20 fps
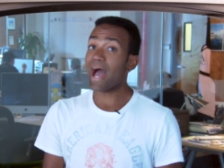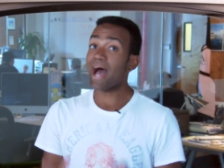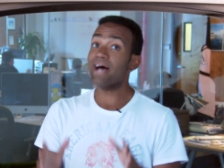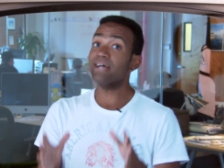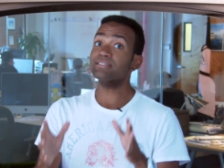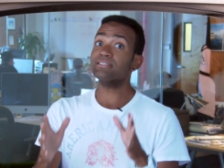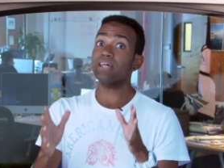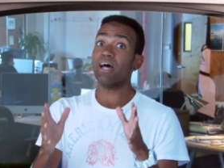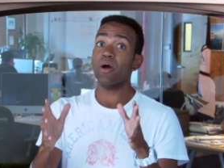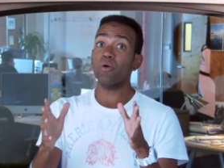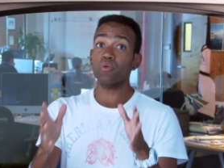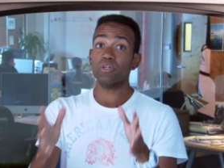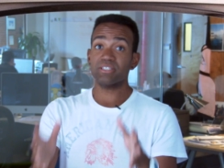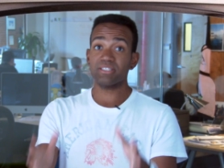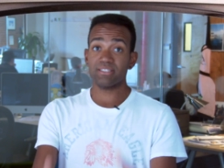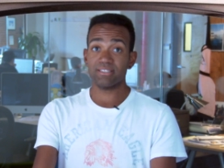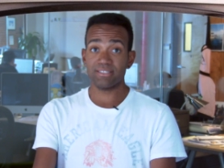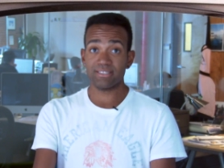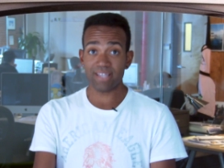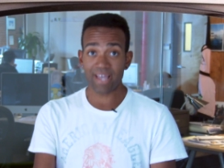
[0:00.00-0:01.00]
as I was
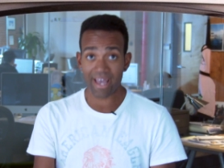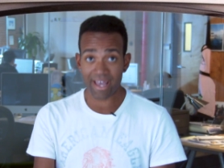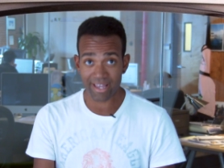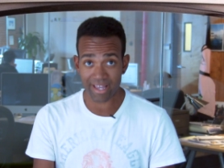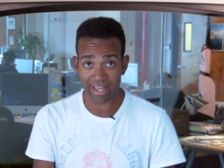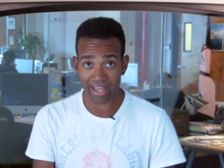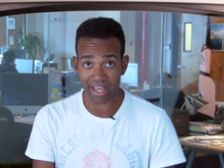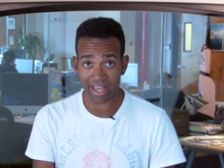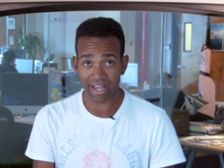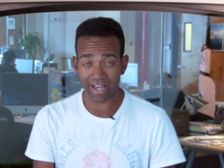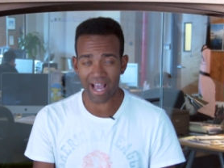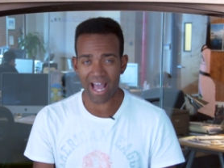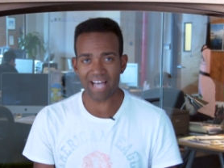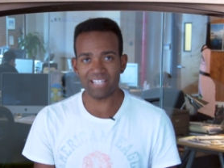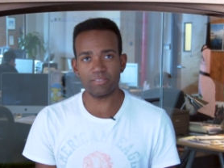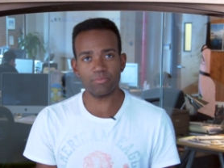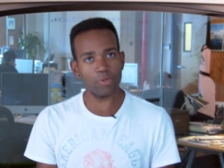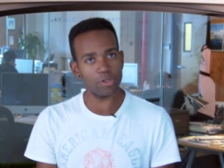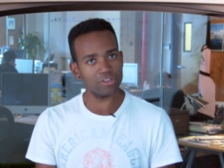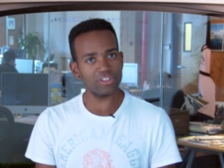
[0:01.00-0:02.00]
saying,
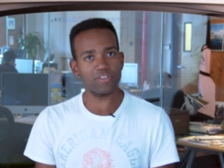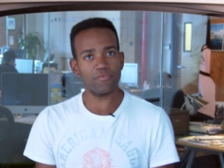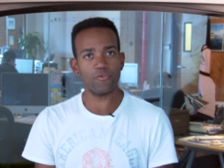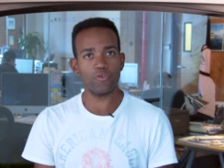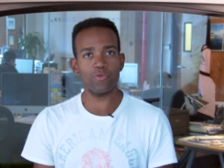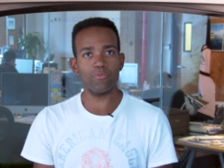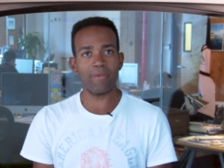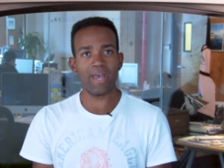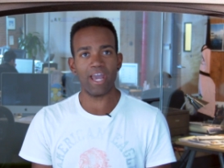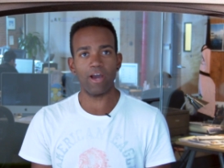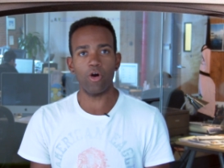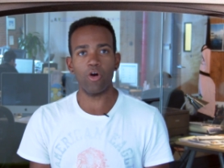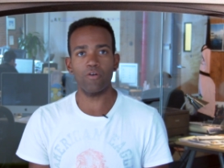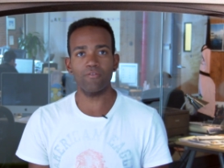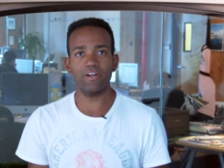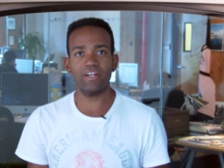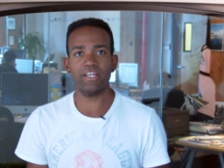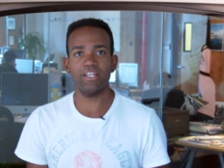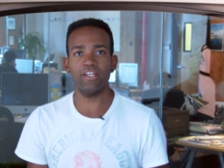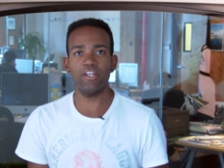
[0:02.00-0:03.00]
as most of you may
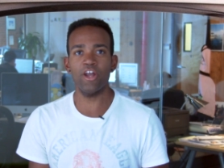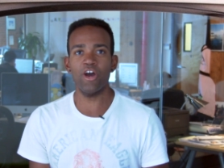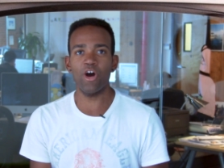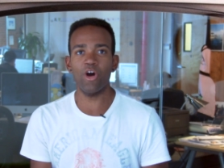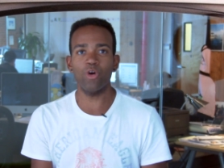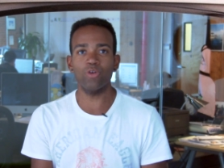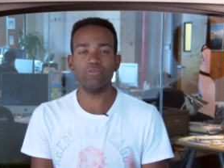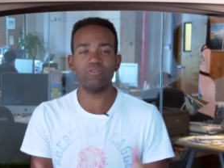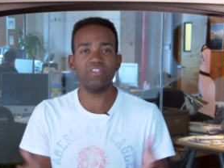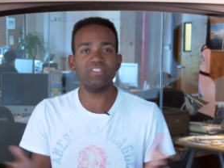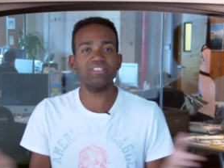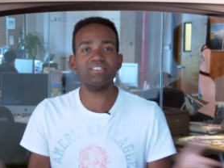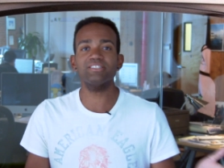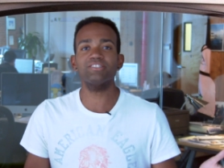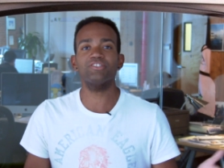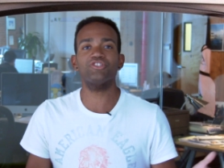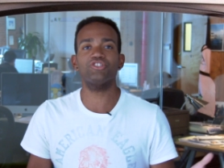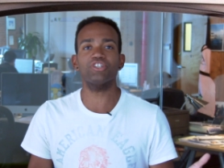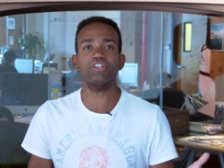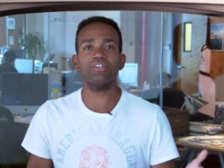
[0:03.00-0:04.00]
already know, this
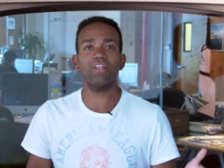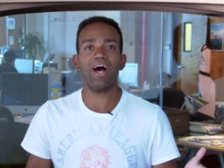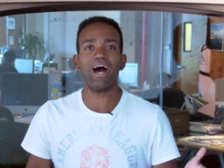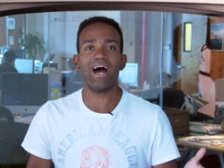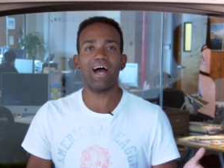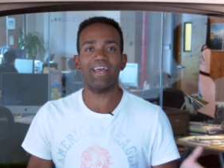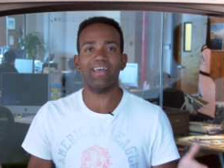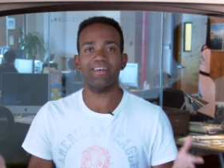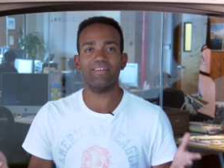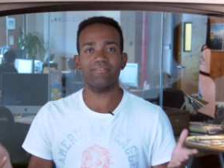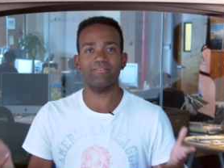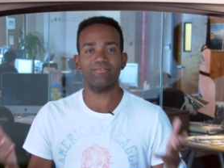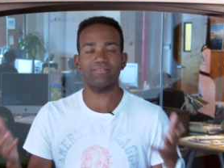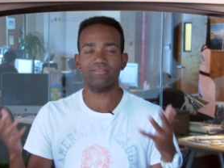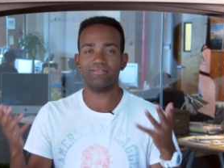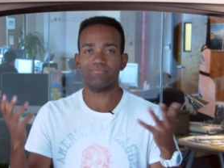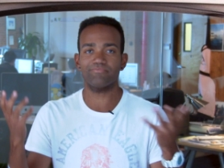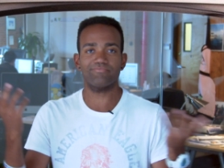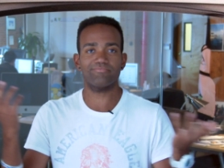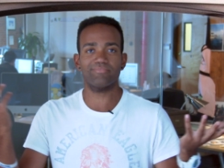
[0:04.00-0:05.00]
is July
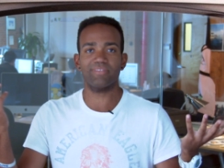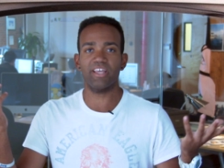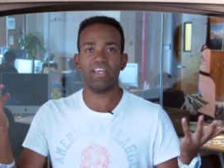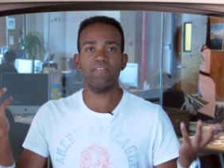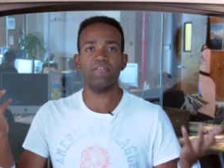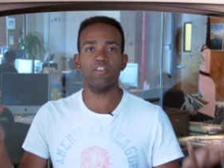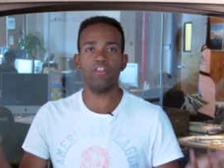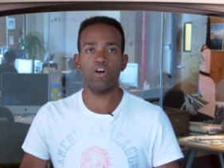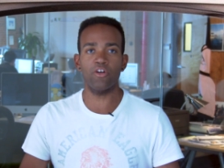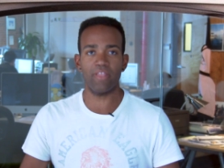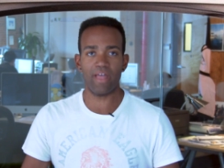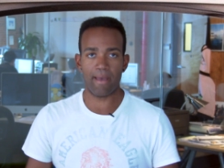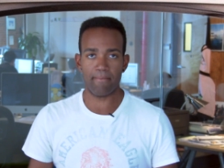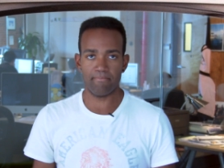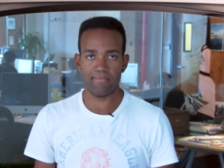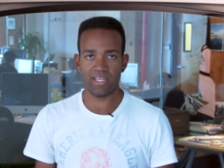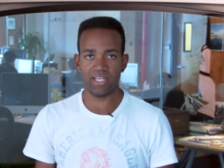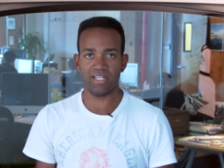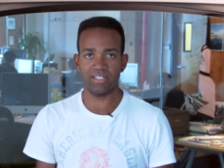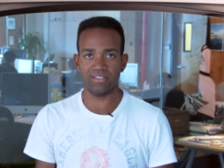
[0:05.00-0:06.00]
and even though that
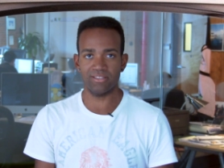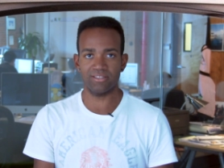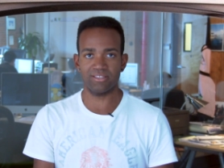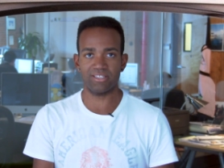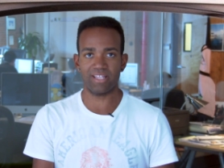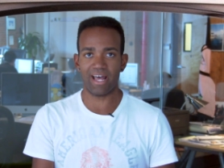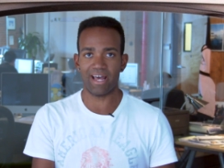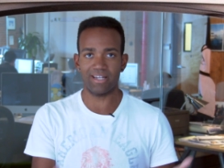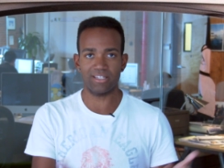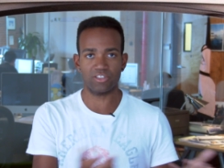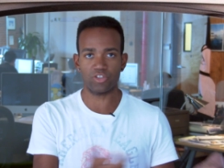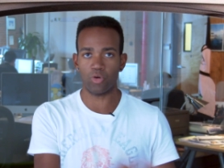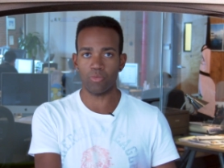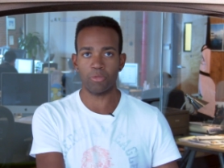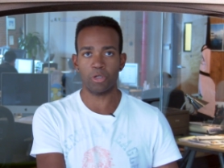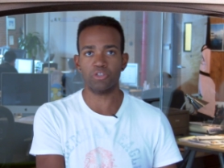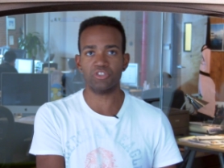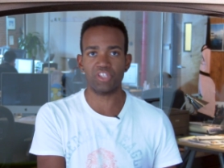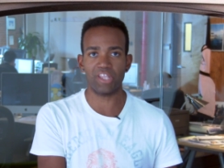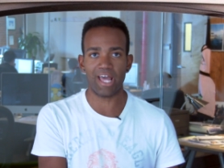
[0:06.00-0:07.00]
means that it's
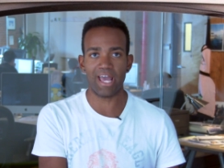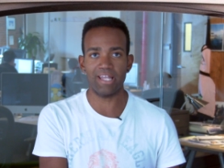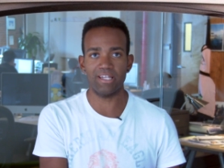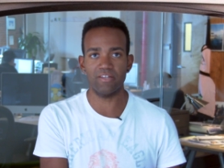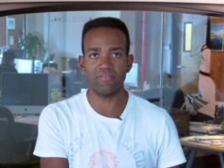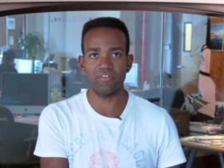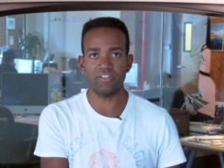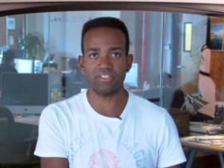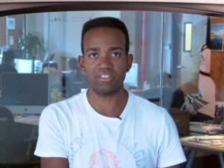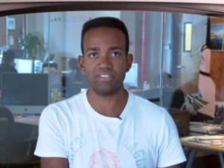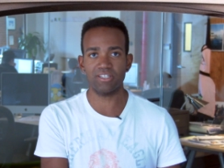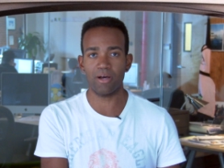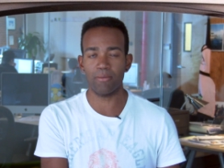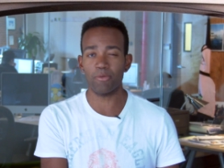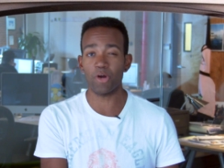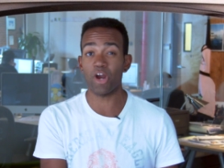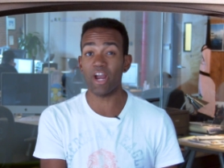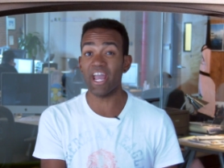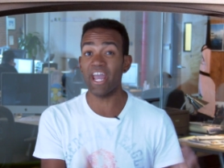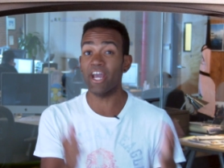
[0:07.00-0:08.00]
almost the end of the
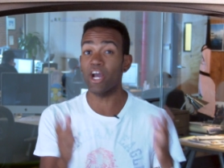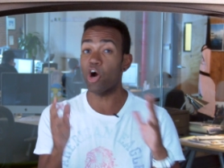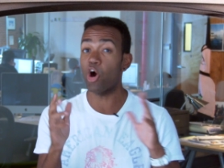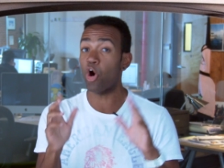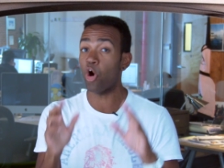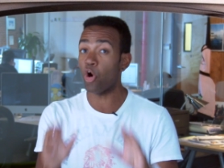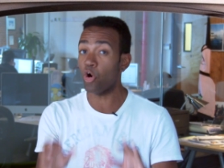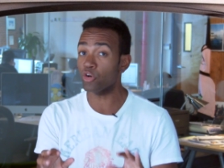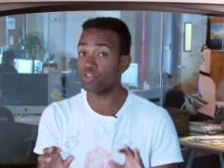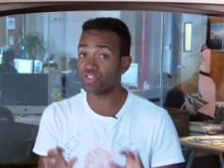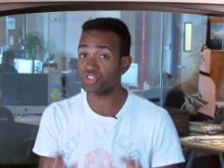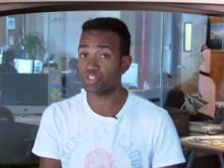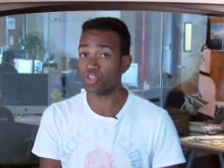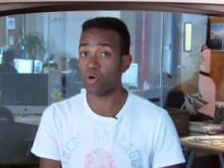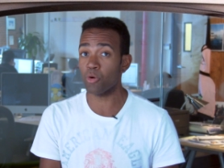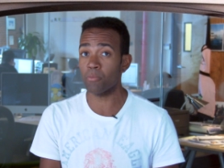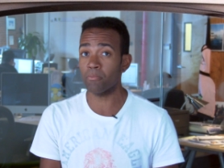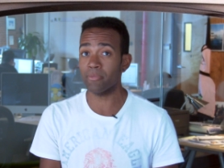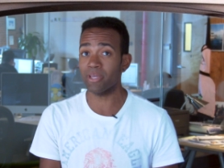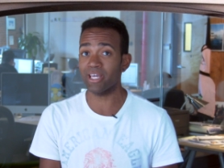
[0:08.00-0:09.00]
summer, it
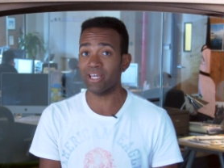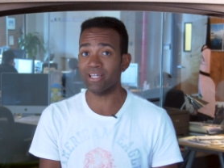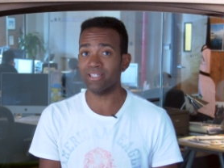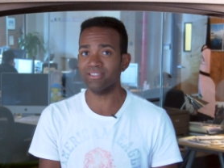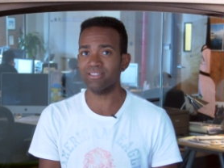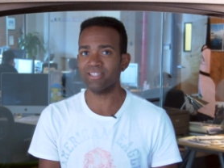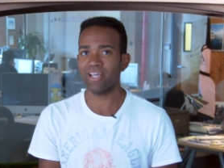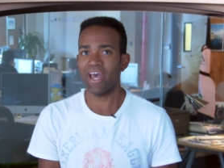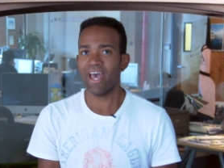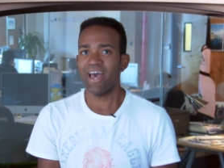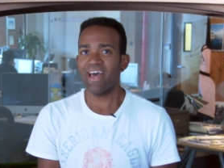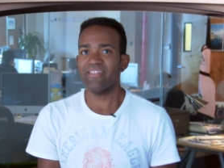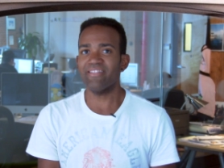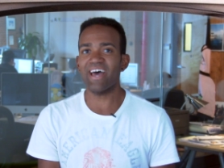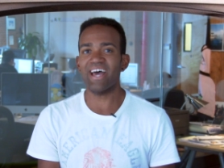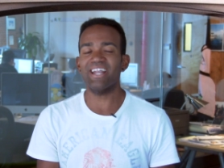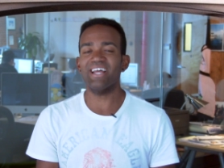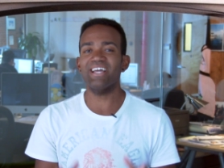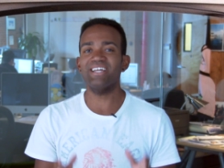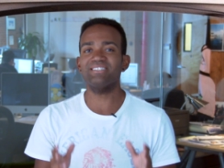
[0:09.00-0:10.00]
also means
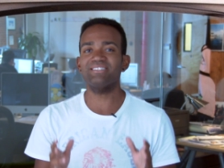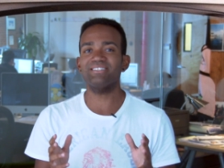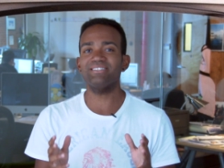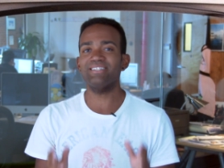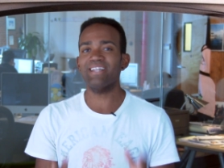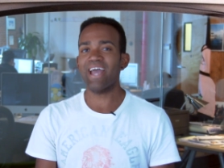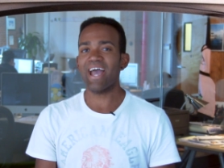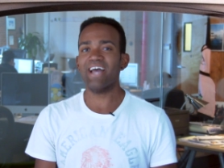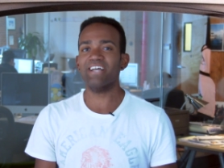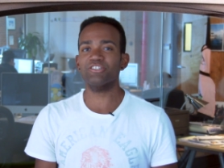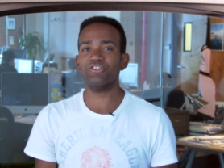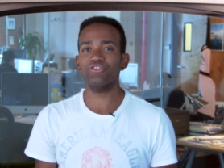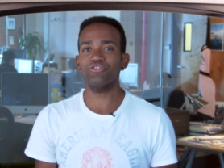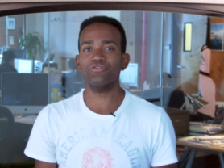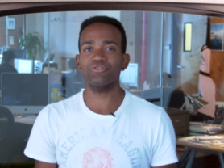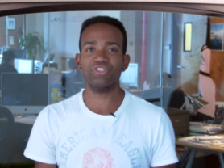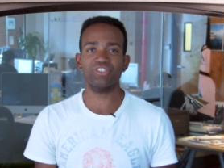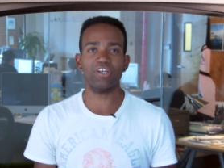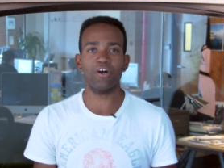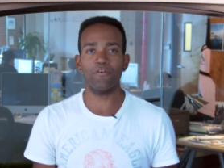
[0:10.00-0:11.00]
that it's
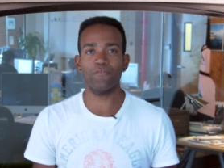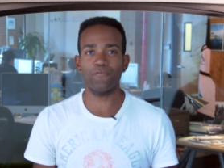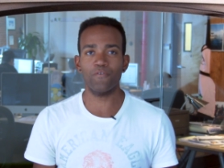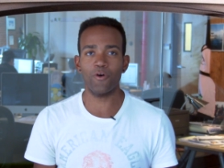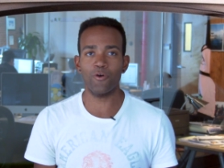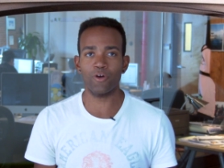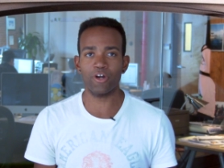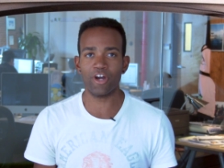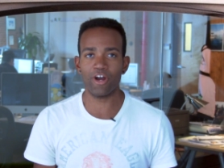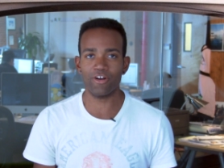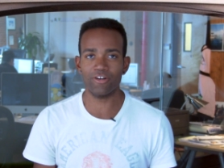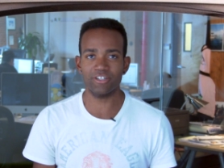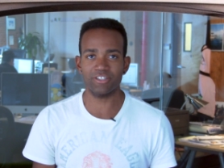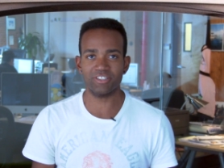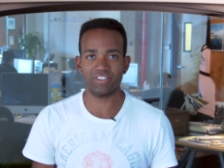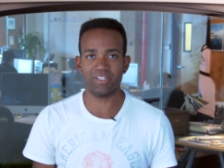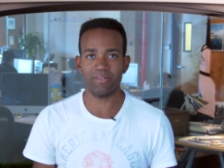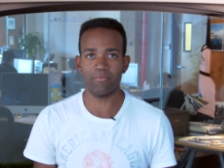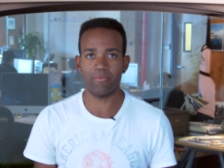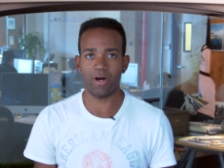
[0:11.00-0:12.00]
National Cell Phone
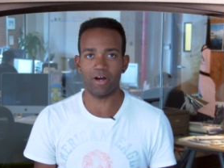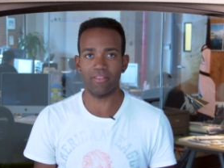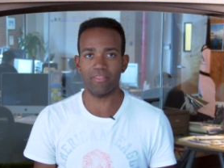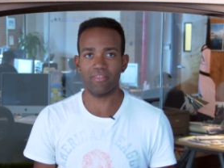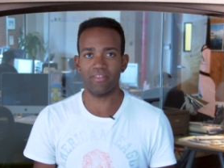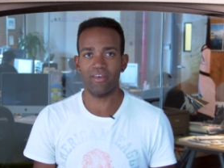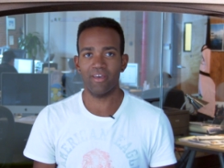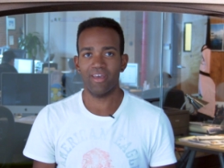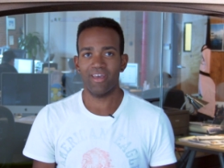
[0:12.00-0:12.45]
Courtesy Month.